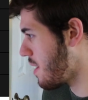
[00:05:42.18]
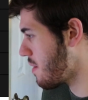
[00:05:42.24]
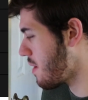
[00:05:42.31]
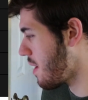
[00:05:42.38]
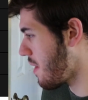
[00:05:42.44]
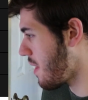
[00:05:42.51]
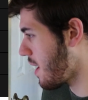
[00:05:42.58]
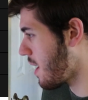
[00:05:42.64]
don't
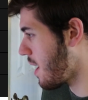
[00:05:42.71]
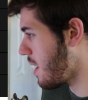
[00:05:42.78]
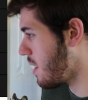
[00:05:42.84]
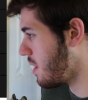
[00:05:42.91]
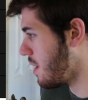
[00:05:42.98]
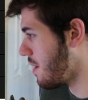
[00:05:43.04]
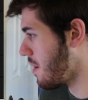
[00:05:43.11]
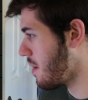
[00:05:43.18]
know how that got
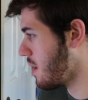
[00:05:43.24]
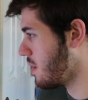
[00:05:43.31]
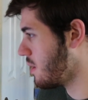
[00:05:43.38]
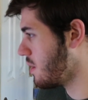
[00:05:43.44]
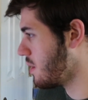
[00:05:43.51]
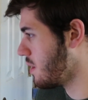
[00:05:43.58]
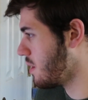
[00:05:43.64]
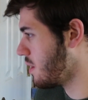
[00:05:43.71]
in there.
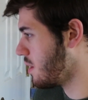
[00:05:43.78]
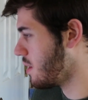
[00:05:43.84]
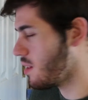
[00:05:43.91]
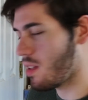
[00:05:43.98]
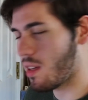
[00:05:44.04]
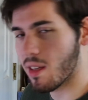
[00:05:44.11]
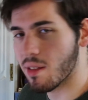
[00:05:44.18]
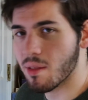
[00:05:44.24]

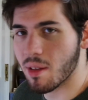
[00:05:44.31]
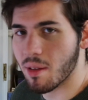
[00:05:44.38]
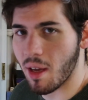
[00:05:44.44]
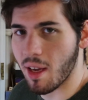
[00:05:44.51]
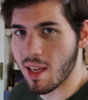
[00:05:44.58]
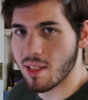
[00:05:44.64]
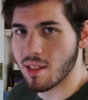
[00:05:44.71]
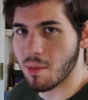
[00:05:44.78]

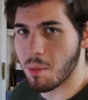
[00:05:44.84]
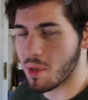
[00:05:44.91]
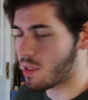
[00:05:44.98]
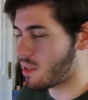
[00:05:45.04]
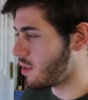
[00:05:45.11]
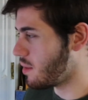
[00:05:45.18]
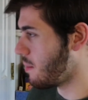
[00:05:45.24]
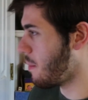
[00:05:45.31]
I guess I
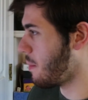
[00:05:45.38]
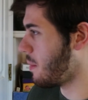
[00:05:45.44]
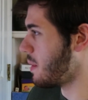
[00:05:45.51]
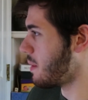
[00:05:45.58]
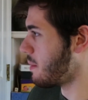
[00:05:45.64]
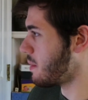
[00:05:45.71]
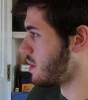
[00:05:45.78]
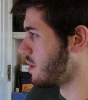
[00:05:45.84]
must
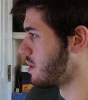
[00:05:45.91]
have